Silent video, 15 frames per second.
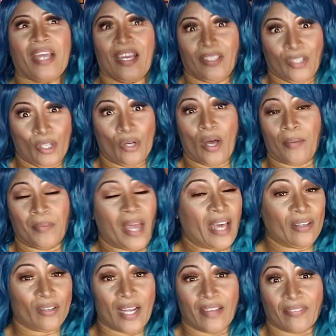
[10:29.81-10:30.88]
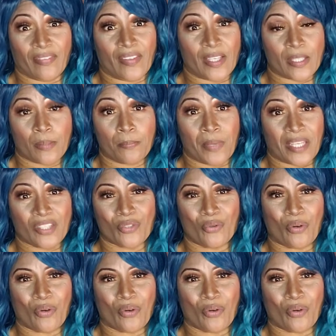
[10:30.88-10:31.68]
I know I don't have the best